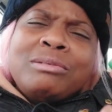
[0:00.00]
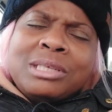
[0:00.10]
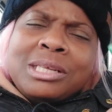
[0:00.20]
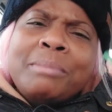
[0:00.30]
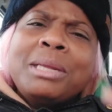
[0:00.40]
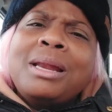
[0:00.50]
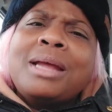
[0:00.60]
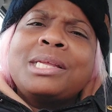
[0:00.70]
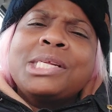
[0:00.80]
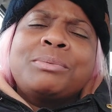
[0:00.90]
Something
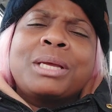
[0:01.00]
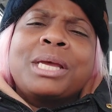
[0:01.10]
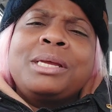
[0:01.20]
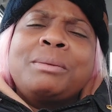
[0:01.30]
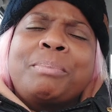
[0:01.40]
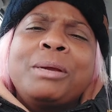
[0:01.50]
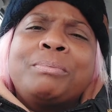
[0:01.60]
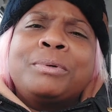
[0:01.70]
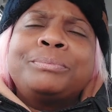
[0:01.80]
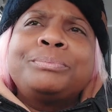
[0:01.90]
like this one, kingdom
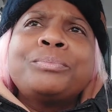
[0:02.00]
people.